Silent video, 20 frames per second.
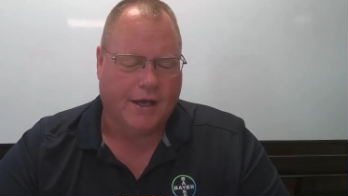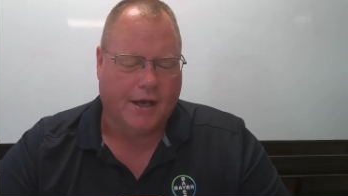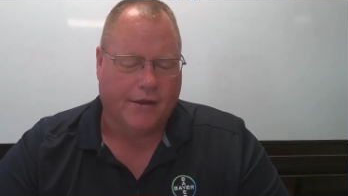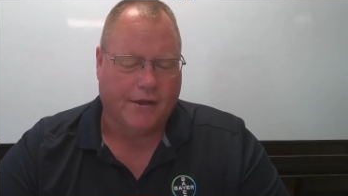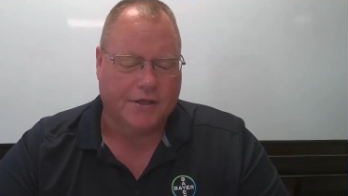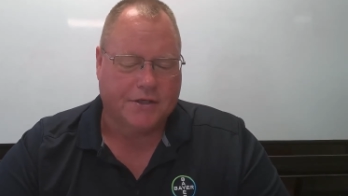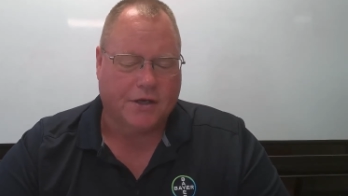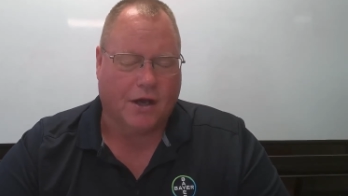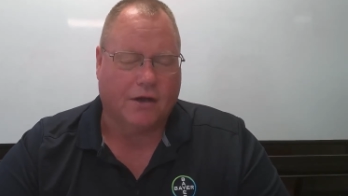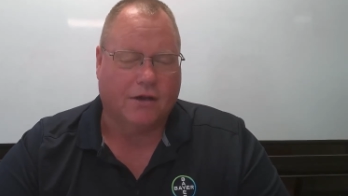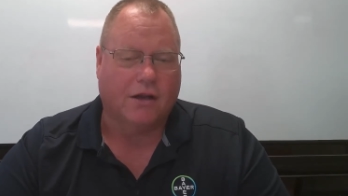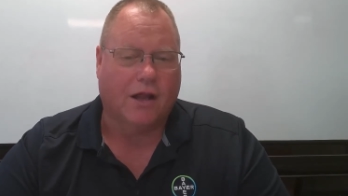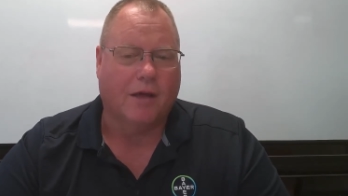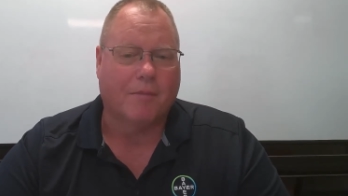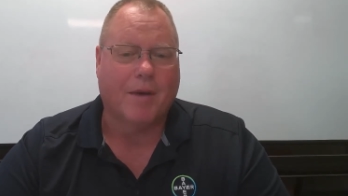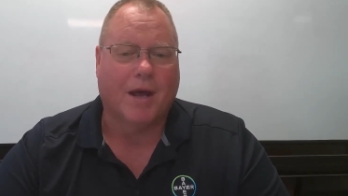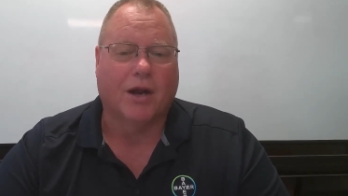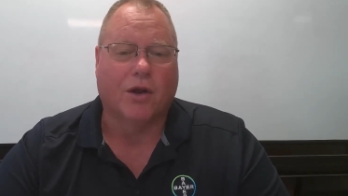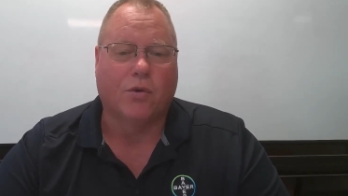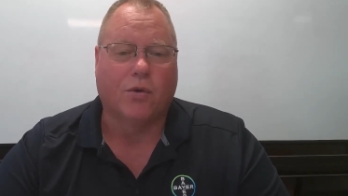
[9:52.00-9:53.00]
They talked a lot
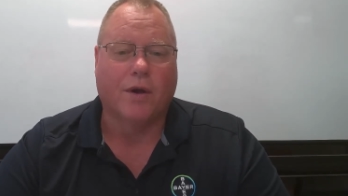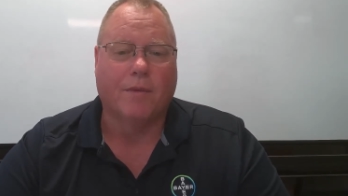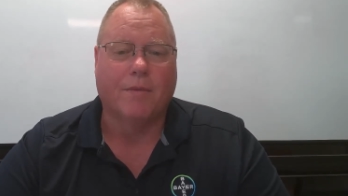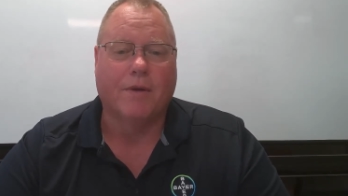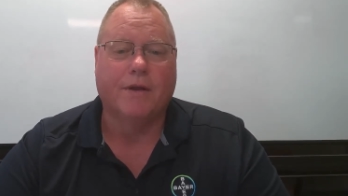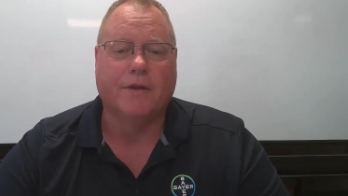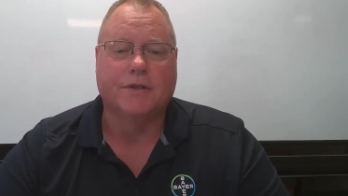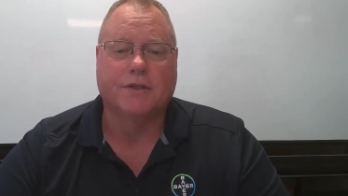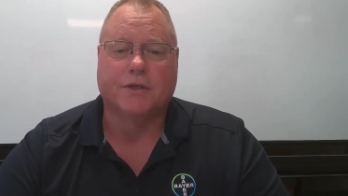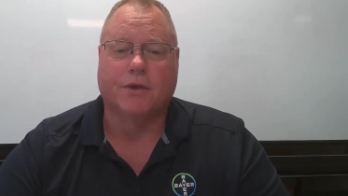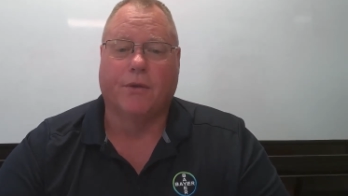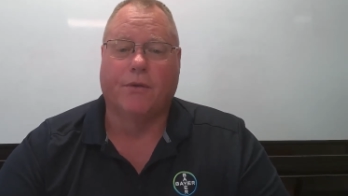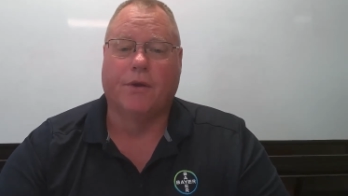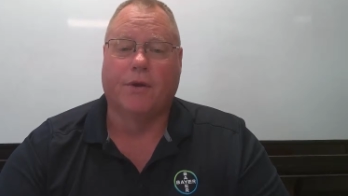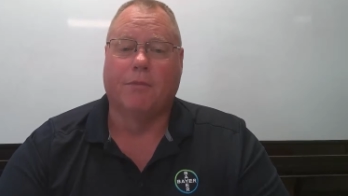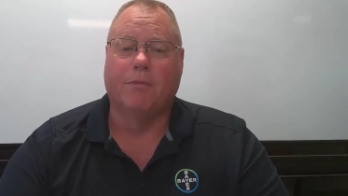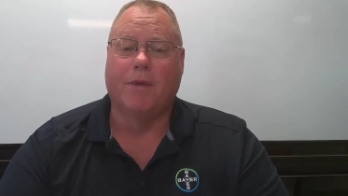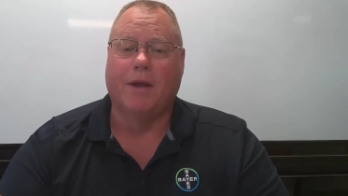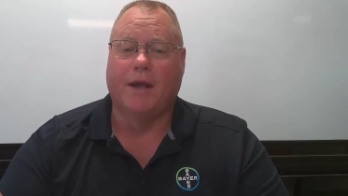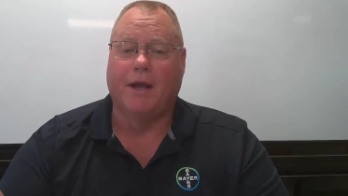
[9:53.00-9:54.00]
about equipment, so they're
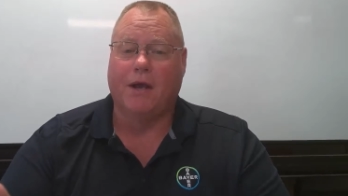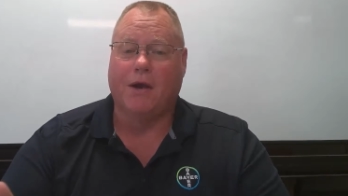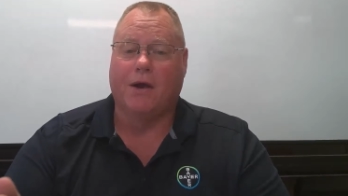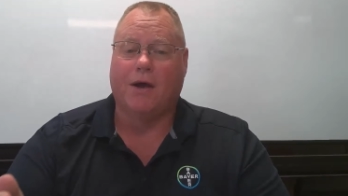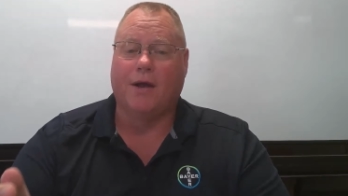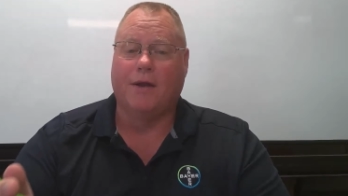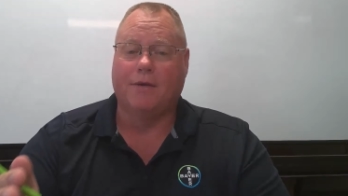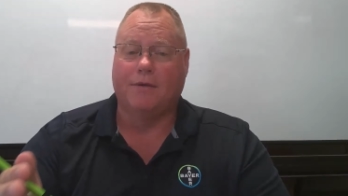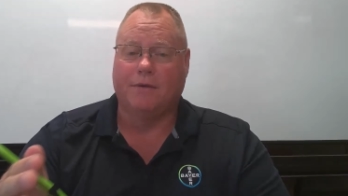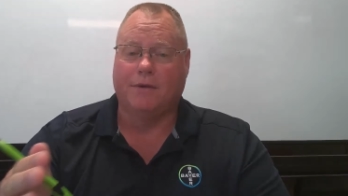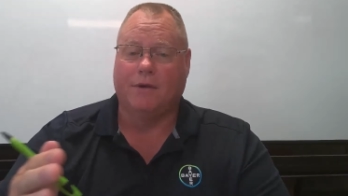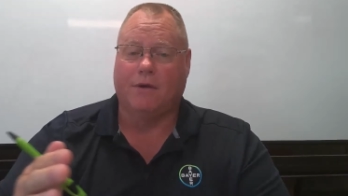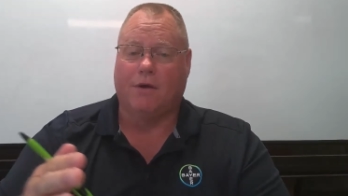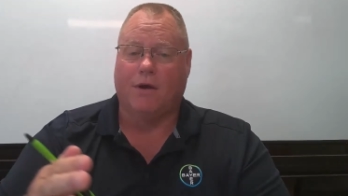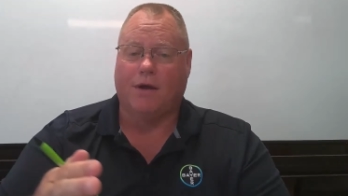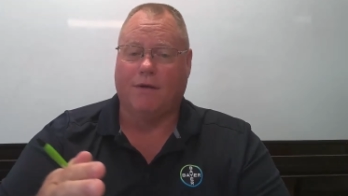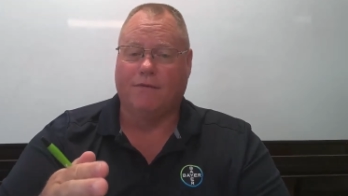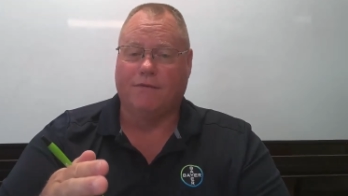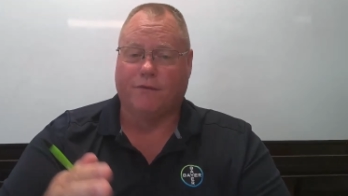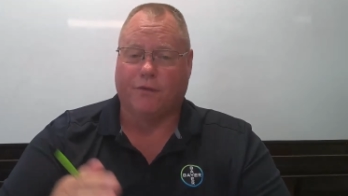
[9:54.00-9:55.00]
big
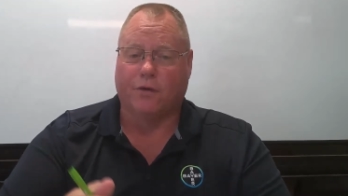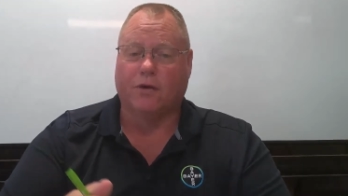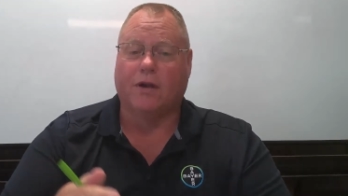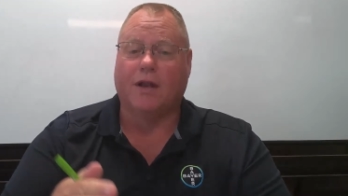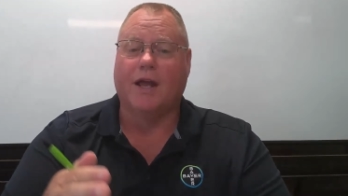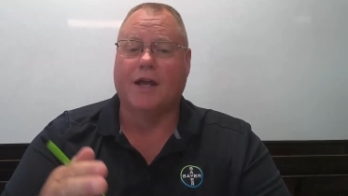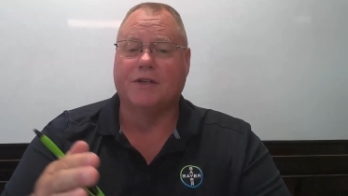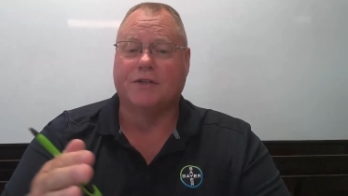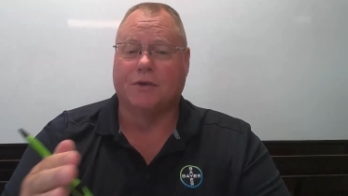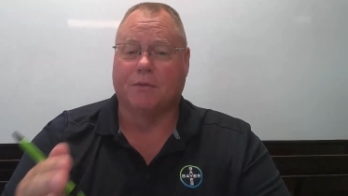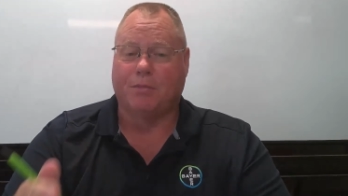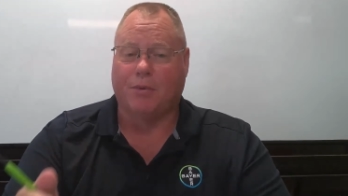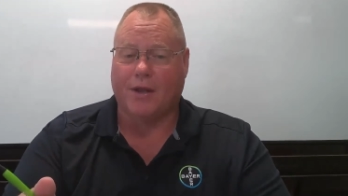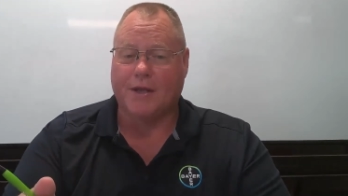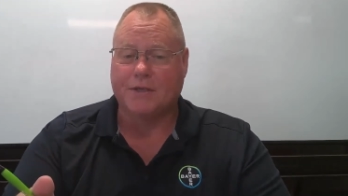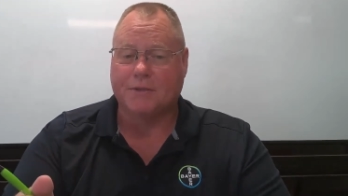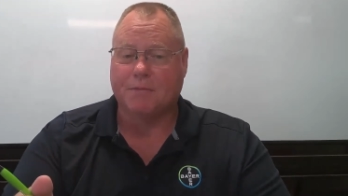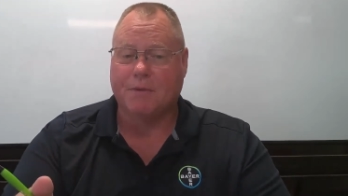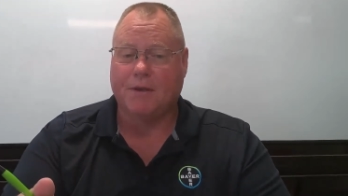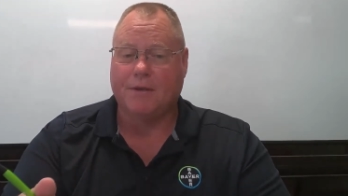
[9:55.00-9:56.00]
on fertilizer
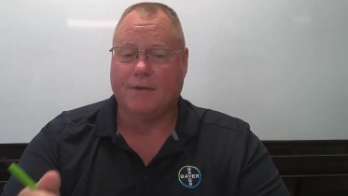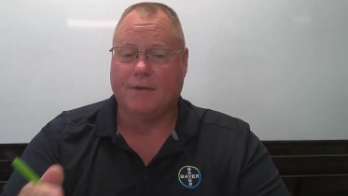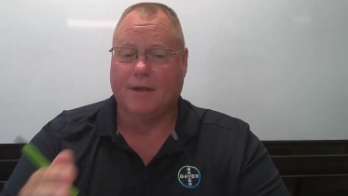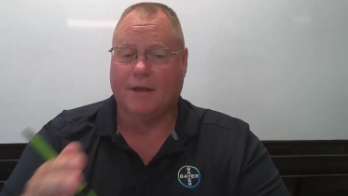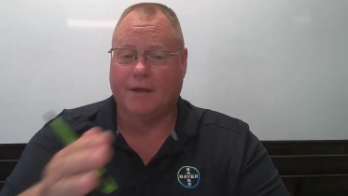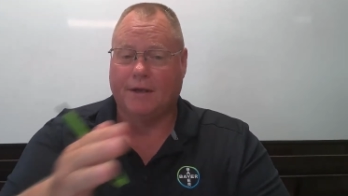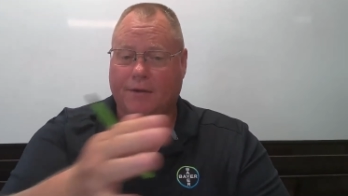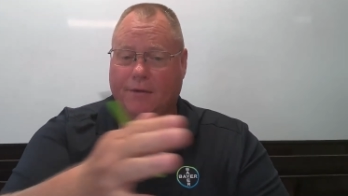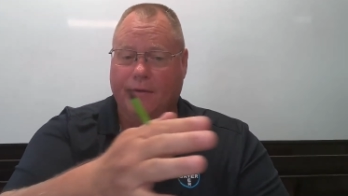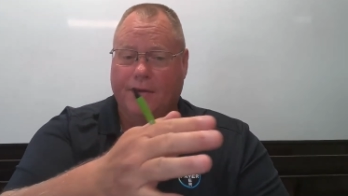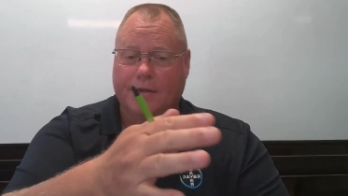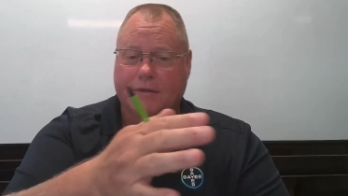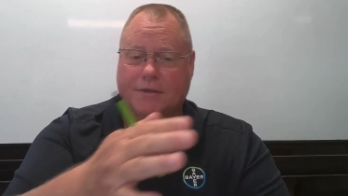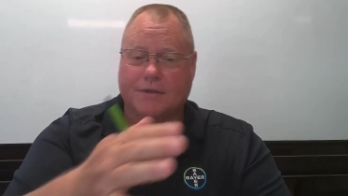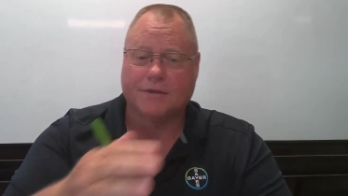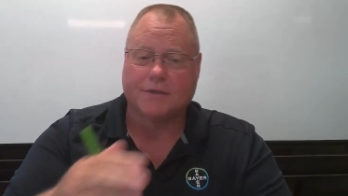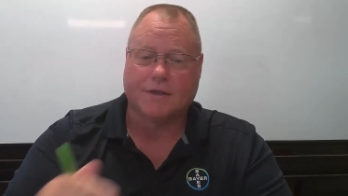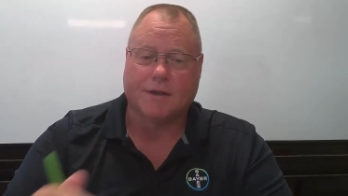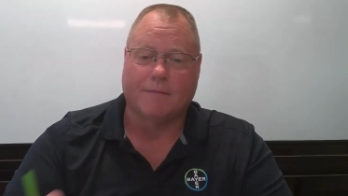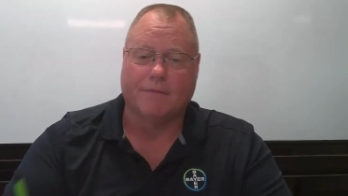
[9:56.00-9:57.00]
placement. I know this
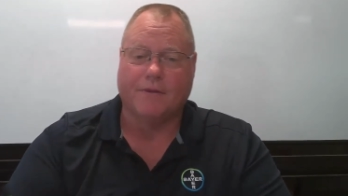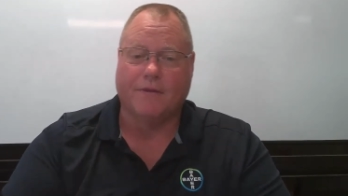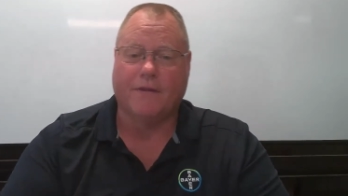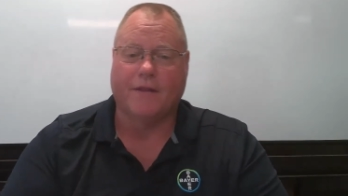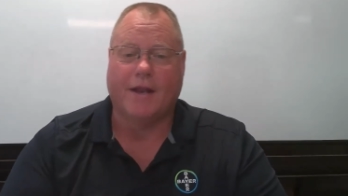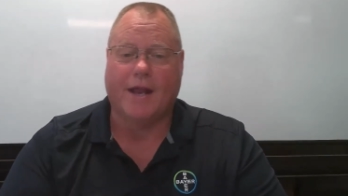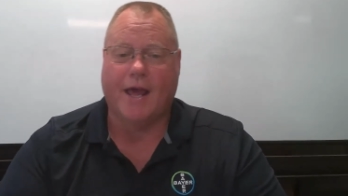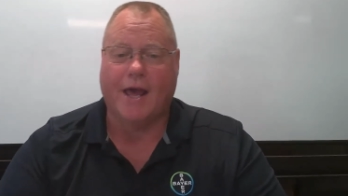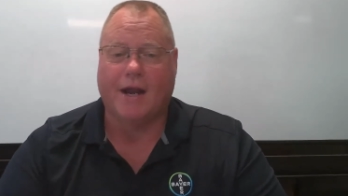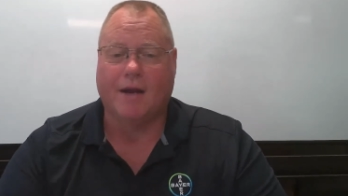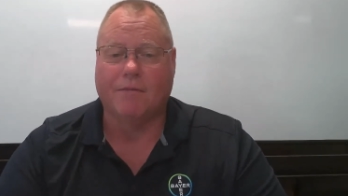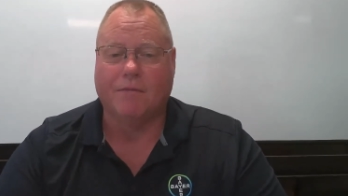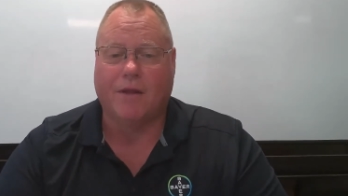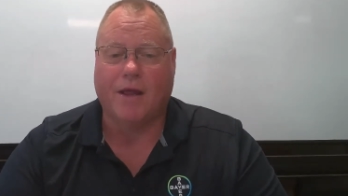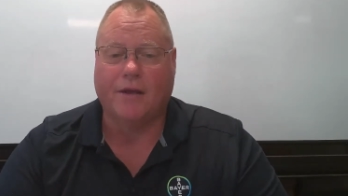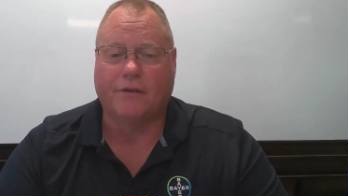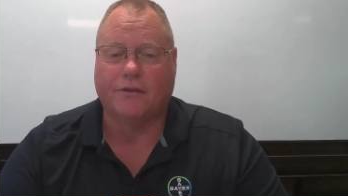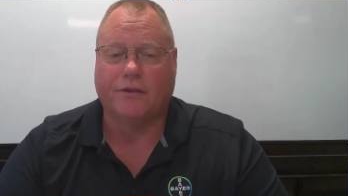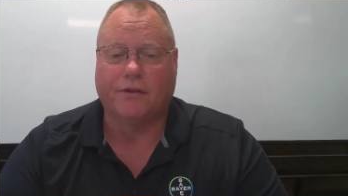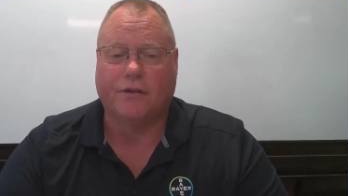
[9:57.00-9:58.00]
is something that Adam
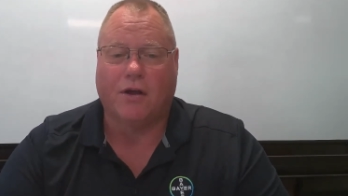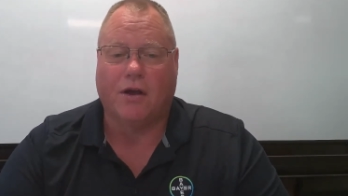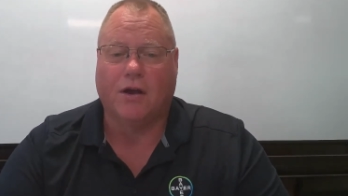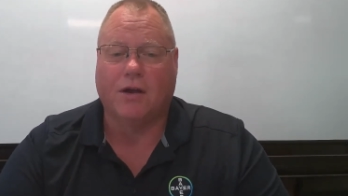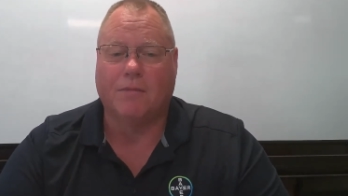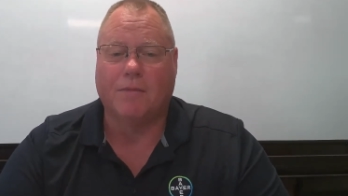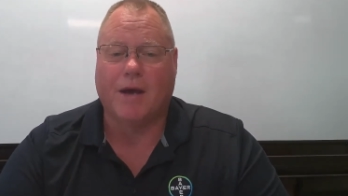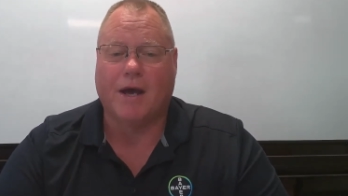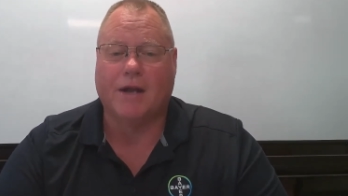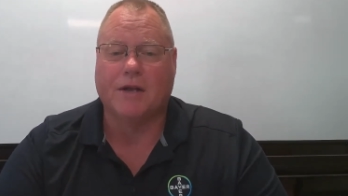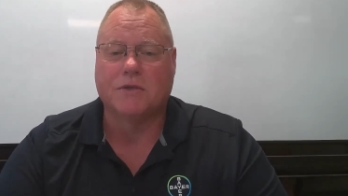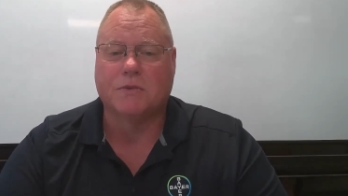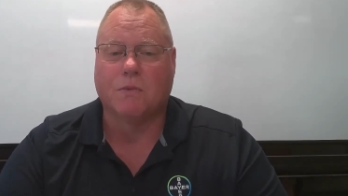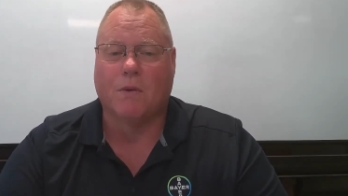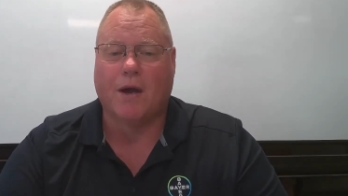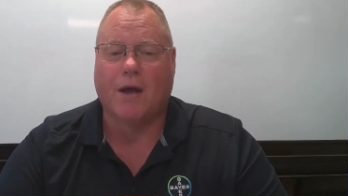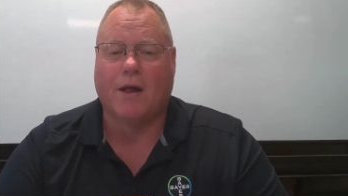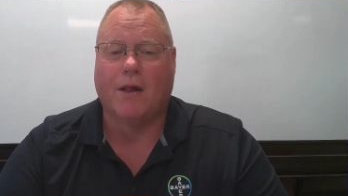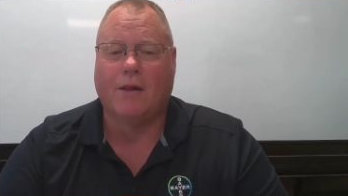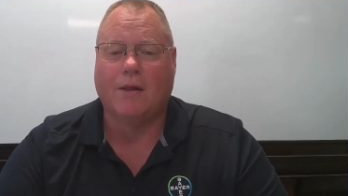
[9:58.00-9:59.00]
likes to talk about as
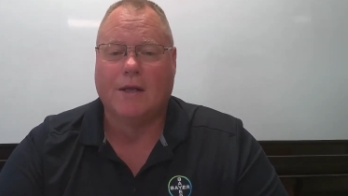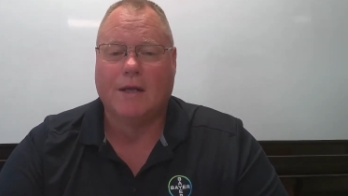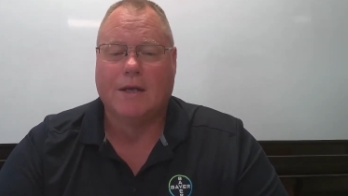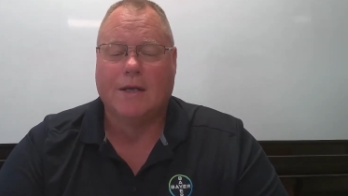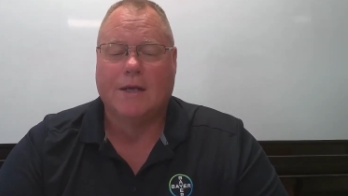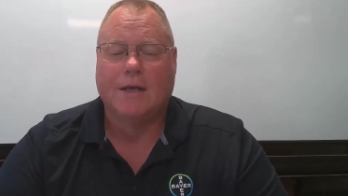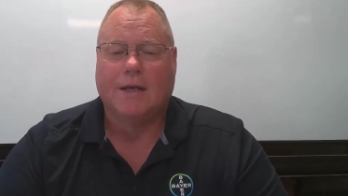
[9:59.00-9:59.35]
well.